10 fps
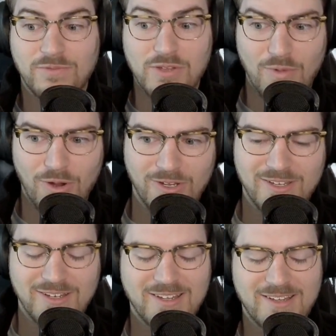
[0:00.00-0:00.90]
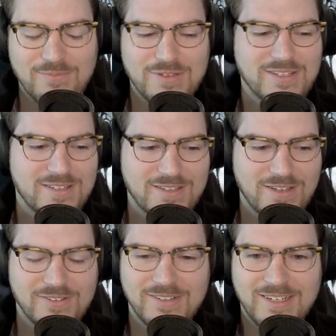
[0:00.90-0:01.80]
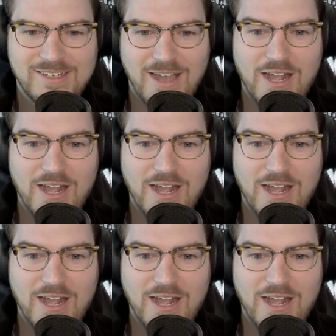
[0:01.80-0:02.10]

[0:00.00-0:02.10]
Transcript: flea market business. So I